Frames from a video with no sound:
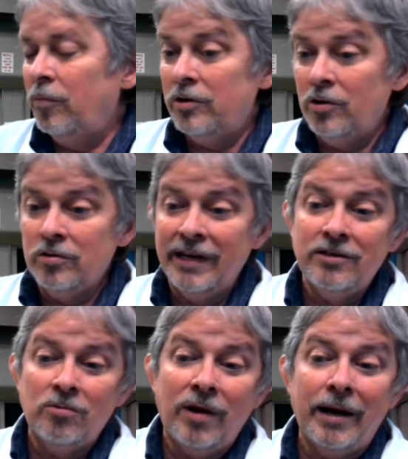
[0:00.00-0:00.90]
You'll need
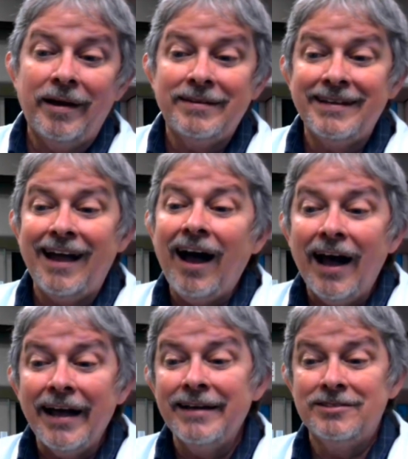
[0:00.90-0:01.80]
to write about the
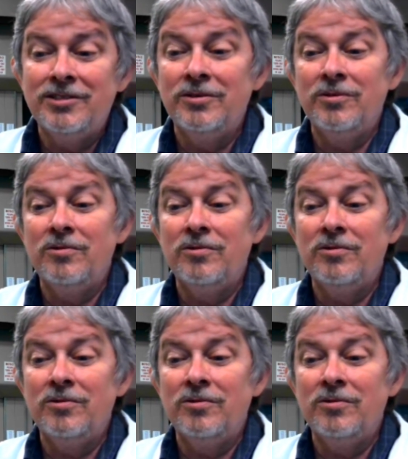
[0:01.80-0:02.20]
eye, too,